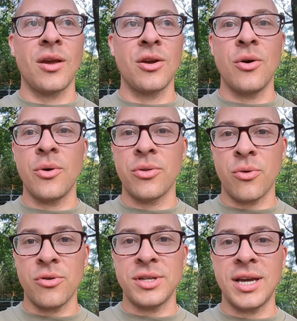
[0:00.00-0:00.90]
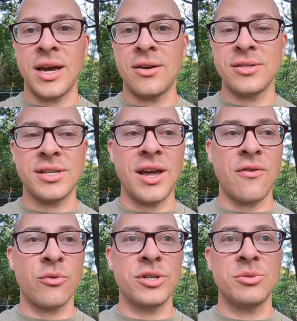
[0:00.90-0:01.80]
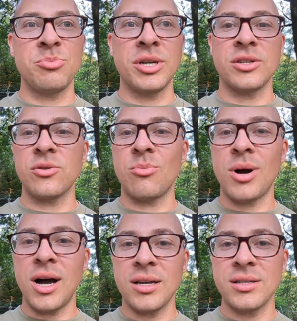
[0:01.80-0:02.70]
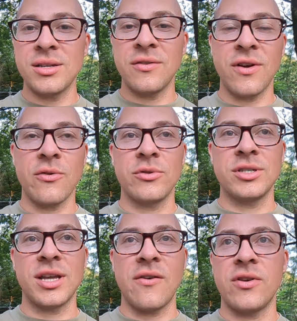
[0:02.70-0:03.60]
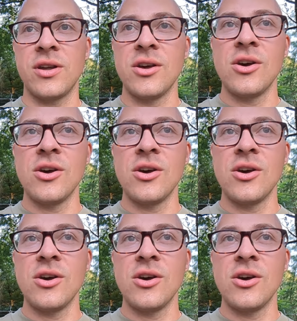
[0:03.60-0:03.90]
going through all the towns and everyone just being so positive, everyone just having